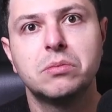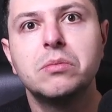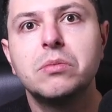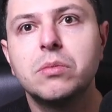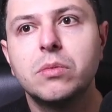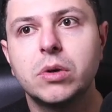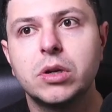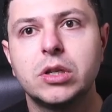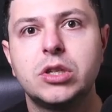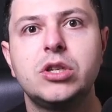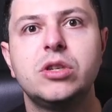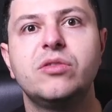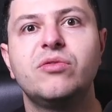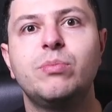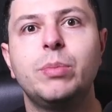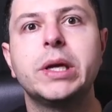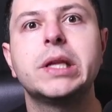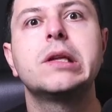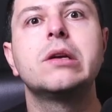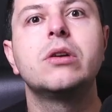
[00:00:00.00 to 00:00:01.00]
achieve
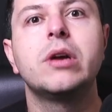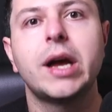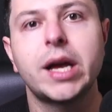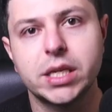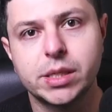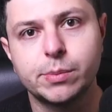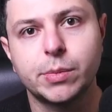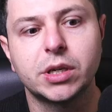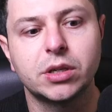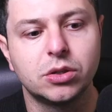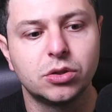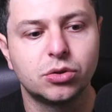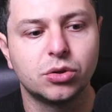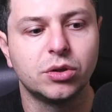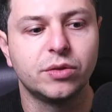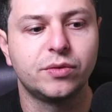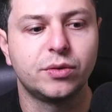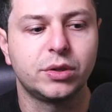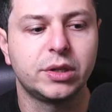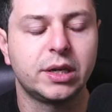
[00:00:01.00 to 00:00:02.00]
better asthma control
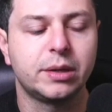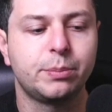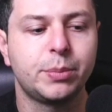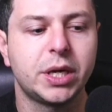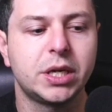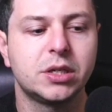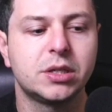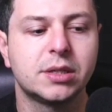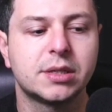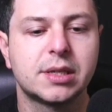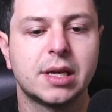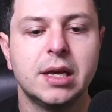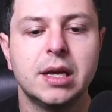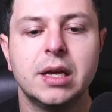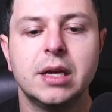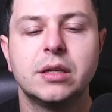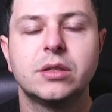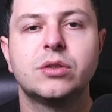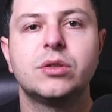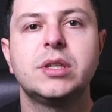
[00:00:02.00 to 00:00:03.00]
for their patients.
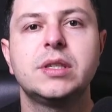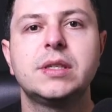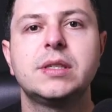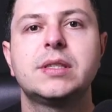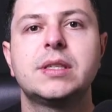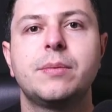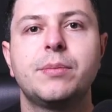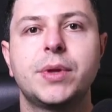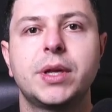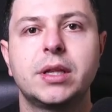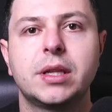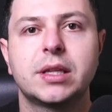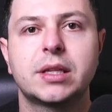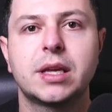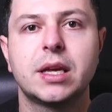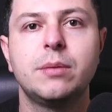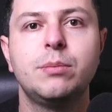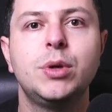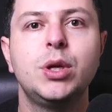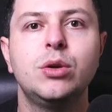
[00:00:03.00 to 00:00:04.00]
So this is something that
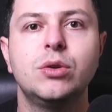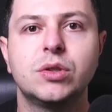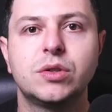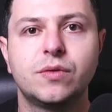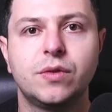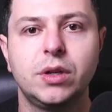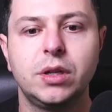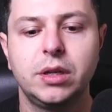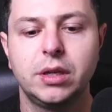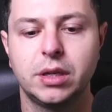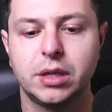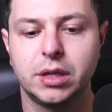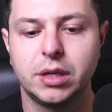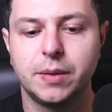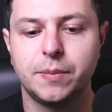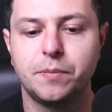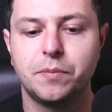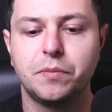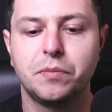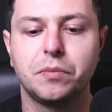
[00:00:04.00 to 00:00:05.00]
can be useful.
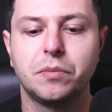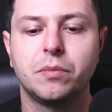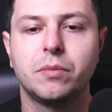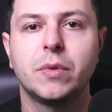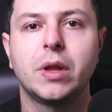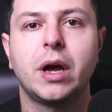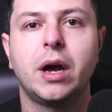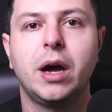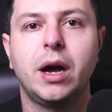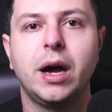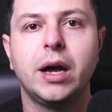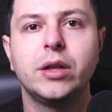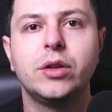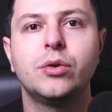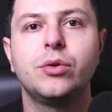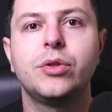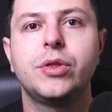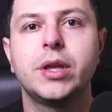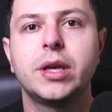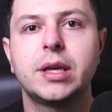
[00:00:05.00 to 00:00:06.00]
I
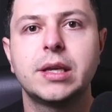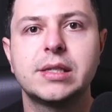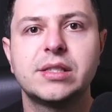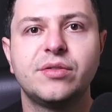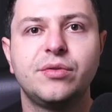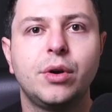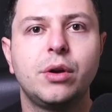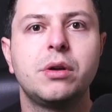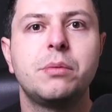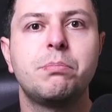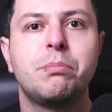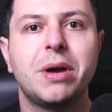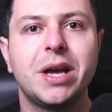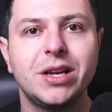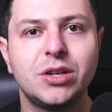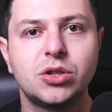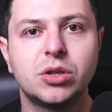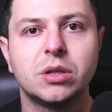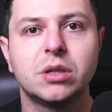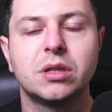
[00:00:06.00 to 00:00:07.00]
don't think it's very
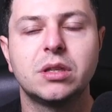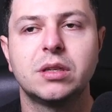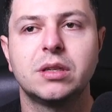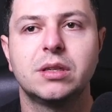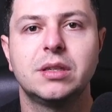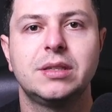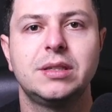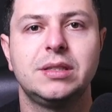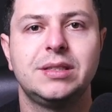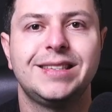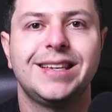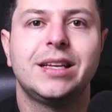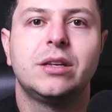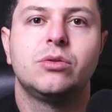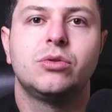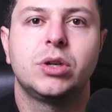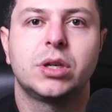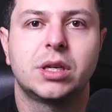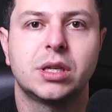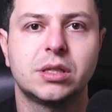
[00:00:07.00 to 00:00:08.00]

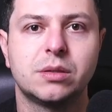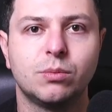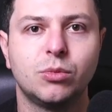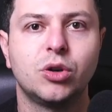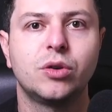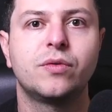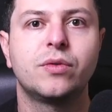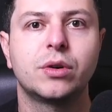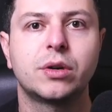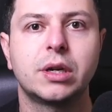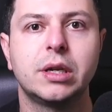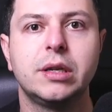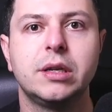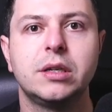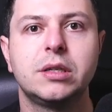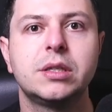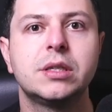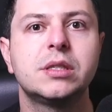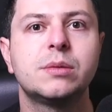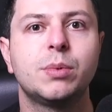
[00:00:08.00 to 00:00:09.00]
patient-centric. It's more for
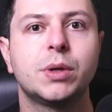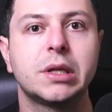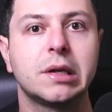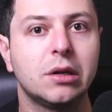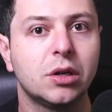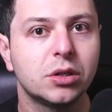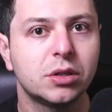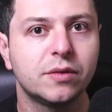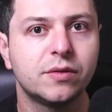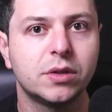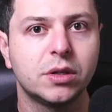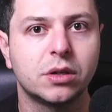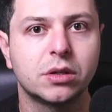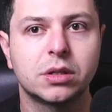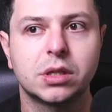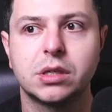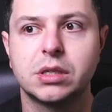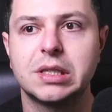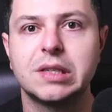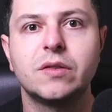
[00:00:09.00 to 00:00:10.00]
clinicians, but a lot of
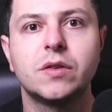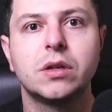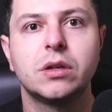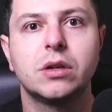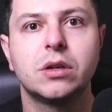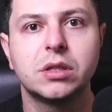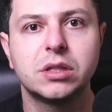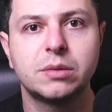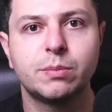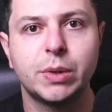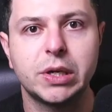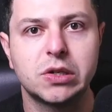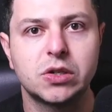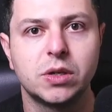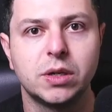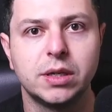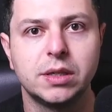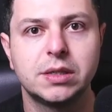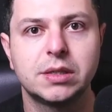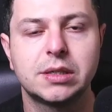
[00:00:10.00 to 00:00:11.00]
doctors, even
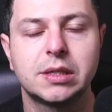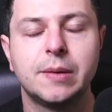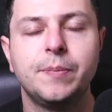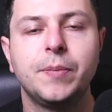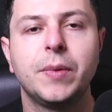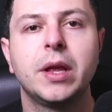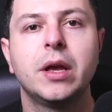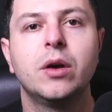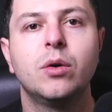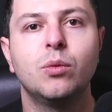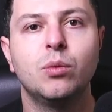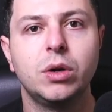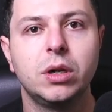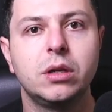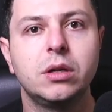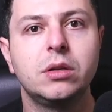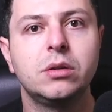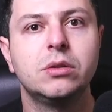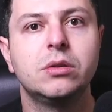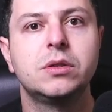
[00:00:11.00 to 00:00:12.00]
non-specialists, will
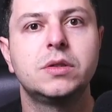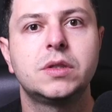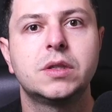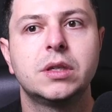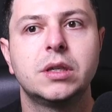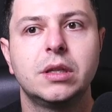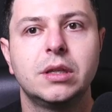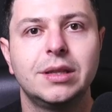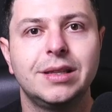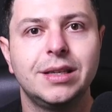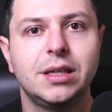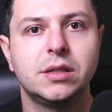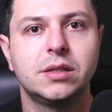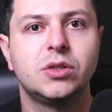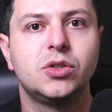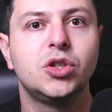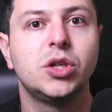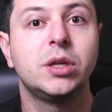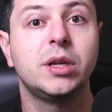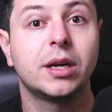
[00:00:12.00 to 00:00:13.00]
use these
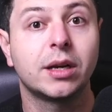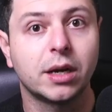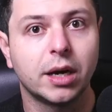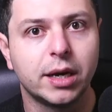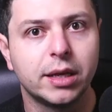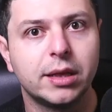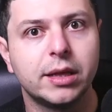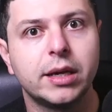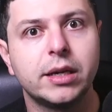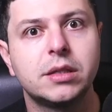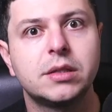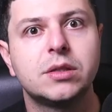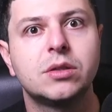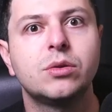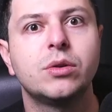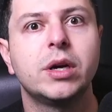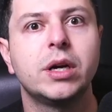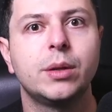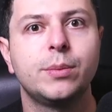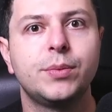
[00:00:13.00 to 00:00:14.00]
GINA guidelines to
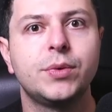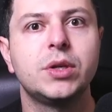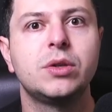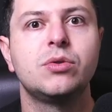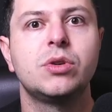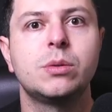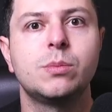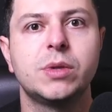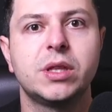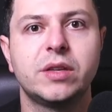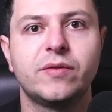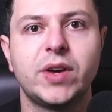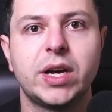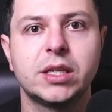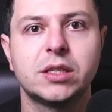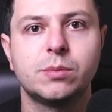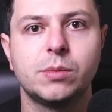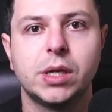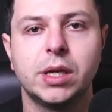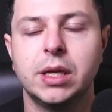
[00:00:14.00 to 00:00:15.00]
help the treatment of
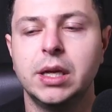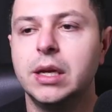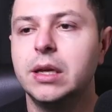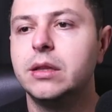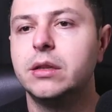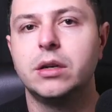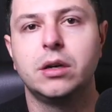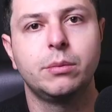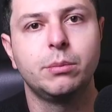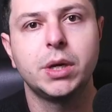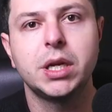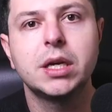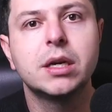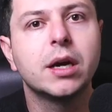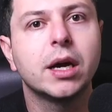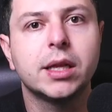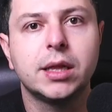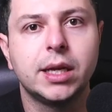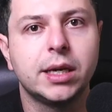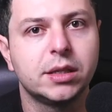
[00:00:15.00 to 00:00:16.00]
asthma. There are many
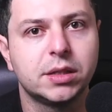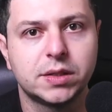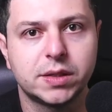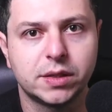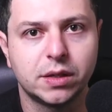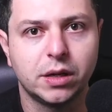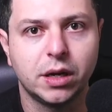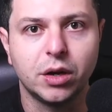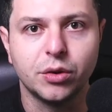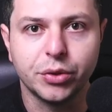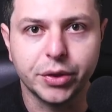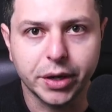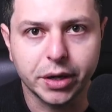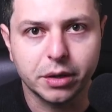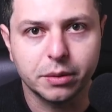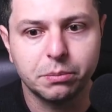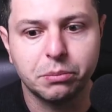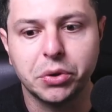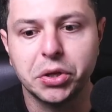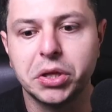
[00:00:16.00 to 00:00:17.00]
guidelines out there,
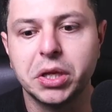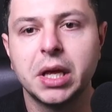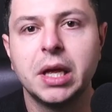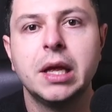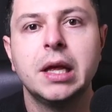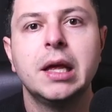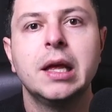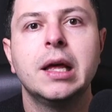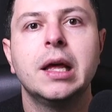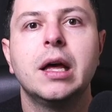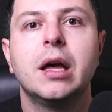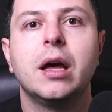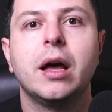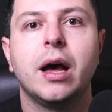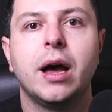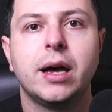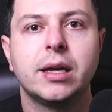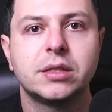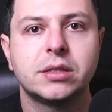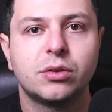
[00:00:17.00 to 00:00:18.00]
but
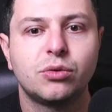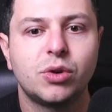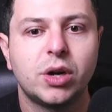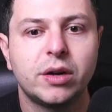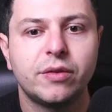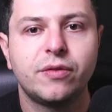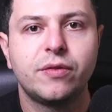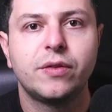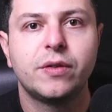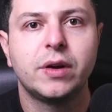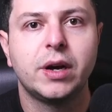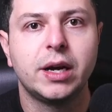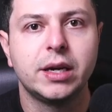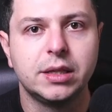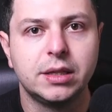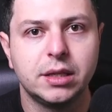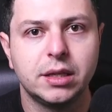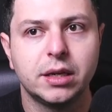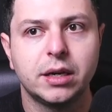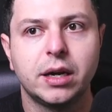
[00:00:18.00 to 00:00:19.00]
as a rough
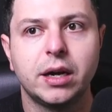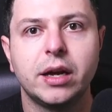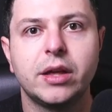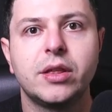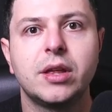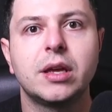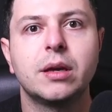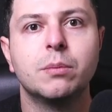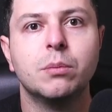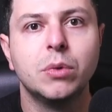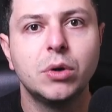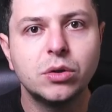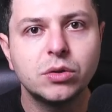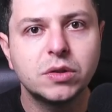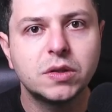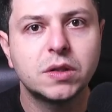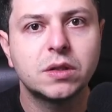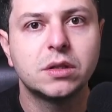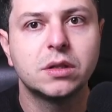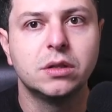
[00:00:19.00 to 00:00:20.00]
idea, I think
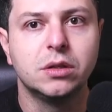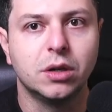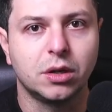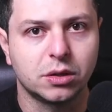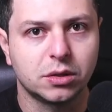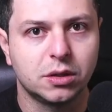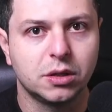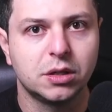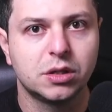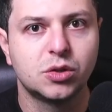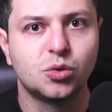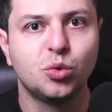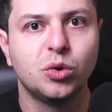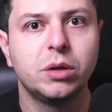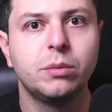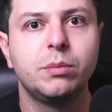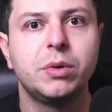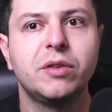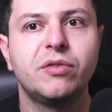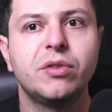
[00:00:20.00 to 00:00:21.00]
most doctors will
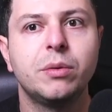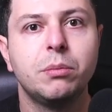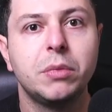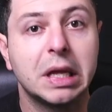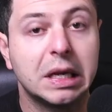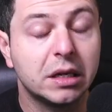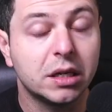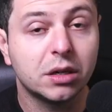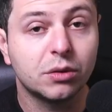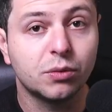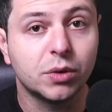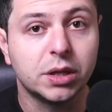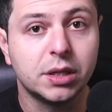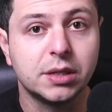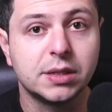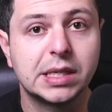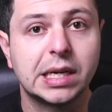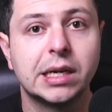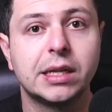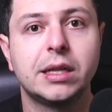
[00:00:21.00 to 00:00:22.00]
be familiar with
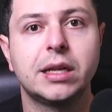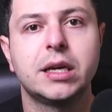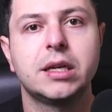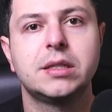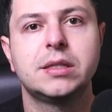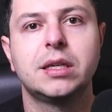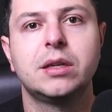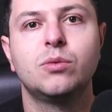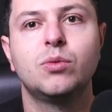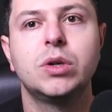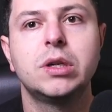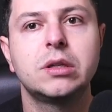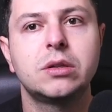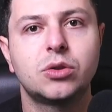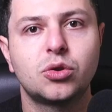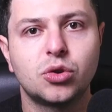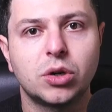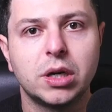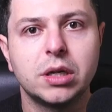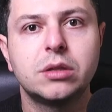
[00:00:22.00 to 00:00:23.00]
these guidelines and will
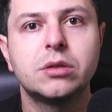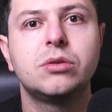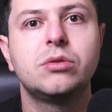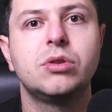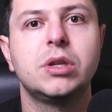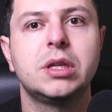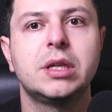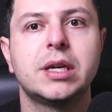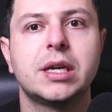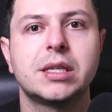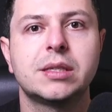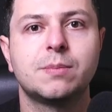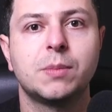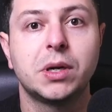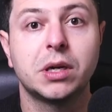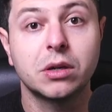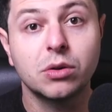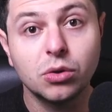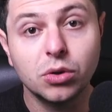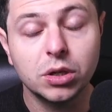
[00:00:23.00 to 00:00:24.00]
try to treat asthma
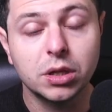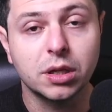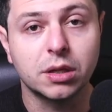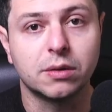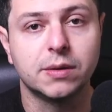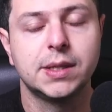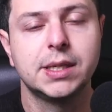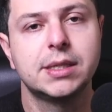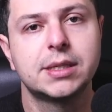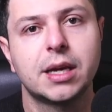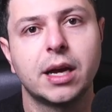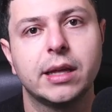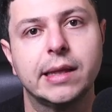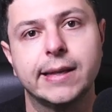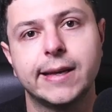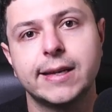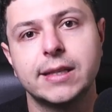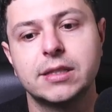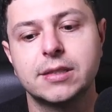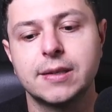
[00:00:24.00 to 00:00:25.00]
according to these guidelines.